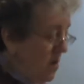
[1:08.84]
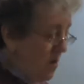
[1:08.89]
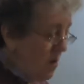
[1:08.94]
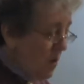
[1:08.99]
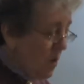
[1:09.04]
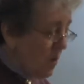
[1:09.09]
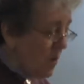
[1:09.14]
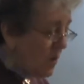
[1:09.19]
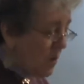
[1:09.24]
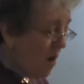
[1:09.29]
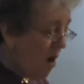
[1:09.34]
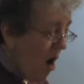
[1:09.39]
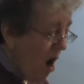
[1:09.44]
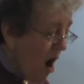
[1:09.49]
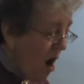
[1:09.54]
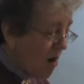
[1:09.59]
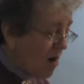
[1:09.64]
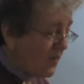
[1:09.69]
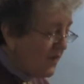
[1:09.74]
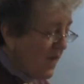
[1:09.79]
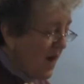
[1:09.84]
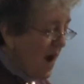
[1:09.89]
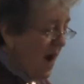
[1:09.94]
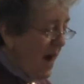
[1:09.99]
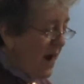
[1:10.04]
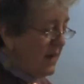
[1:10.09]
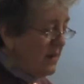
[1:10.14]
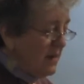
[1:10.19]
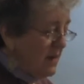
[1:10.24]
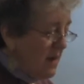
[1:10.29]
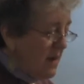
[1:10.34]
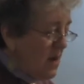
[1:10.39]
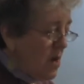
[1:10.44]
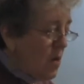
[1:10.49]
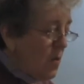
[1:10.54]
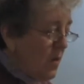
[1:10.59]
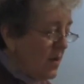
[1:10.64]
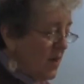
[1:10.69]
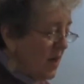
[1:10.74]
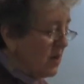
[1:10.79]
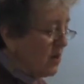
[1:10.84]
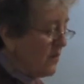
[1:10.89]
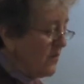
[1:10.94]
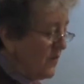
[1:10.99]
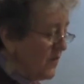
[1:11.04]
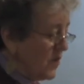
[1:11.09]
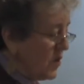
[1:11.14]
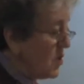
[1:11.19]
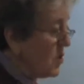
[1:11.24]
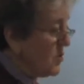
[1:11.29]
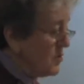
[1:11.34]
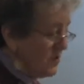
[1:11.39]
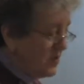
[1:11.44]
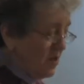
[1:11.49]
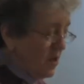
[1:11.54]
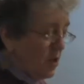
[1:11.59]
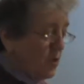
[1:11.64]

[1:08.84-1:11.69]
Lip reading: We were horrified when a confused,